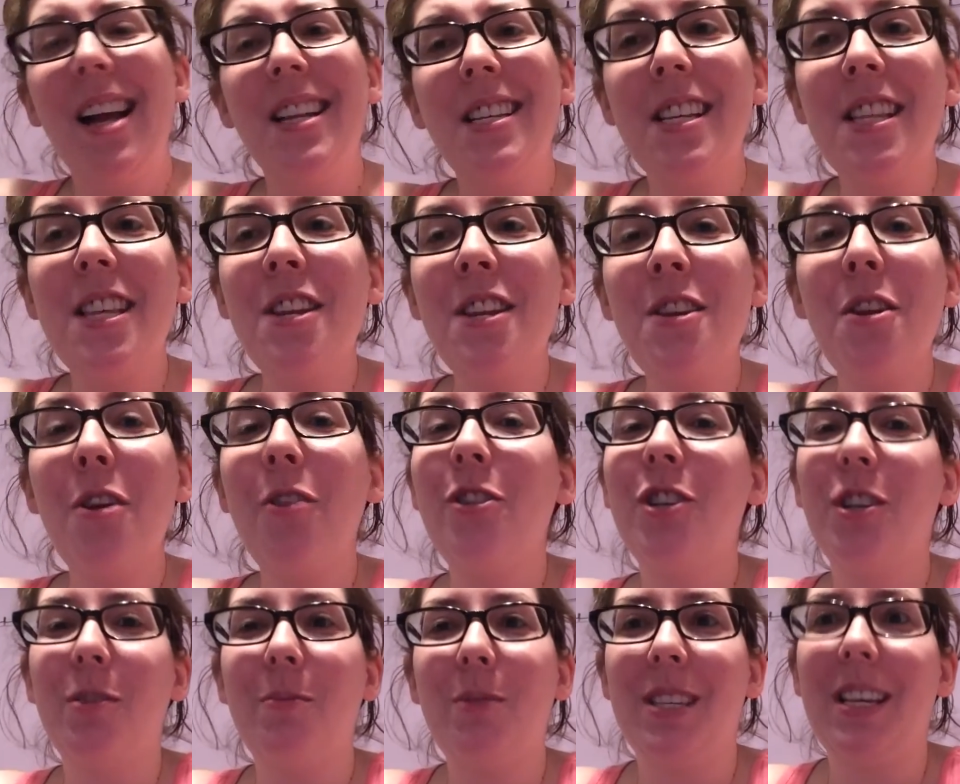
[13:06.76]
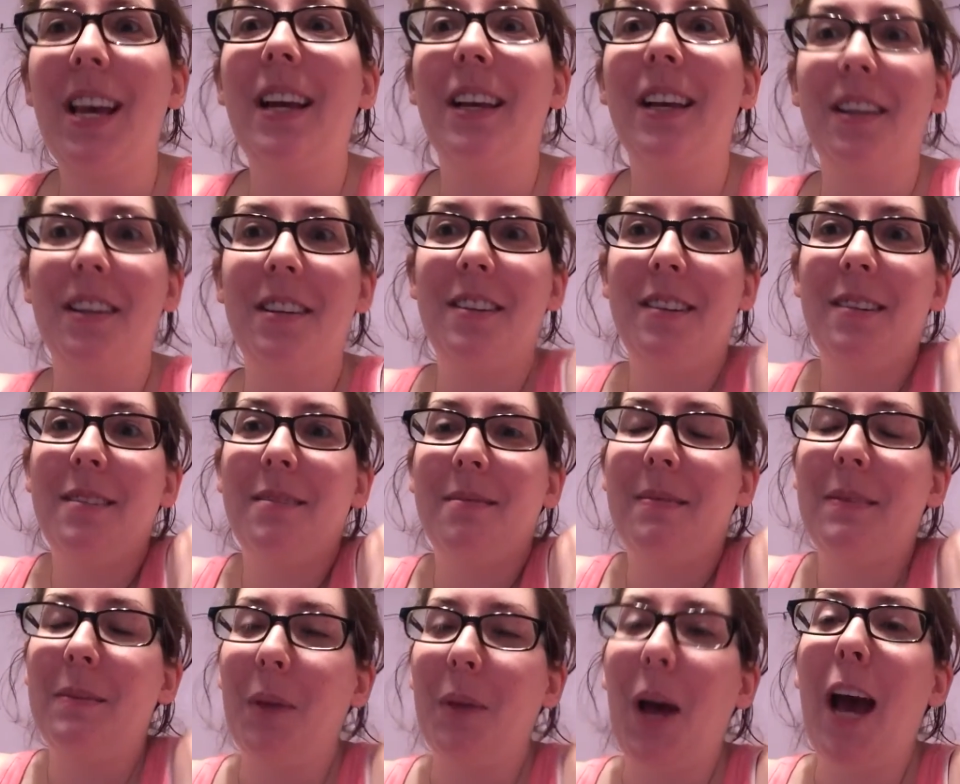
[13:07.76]
I didn't know she was like,
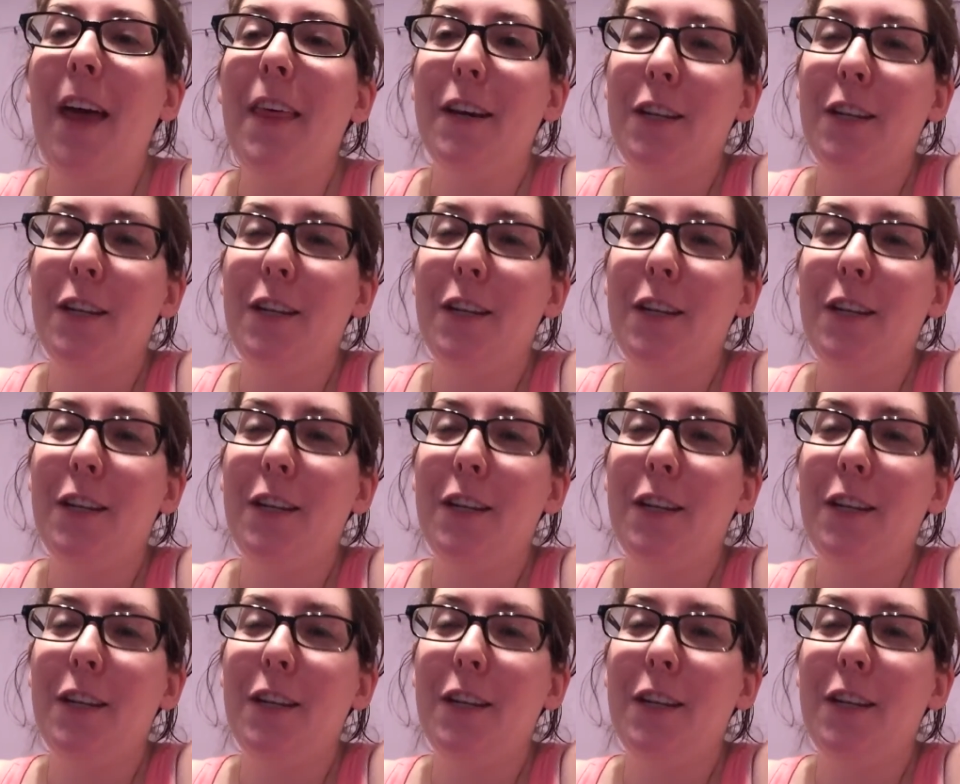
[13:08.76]
I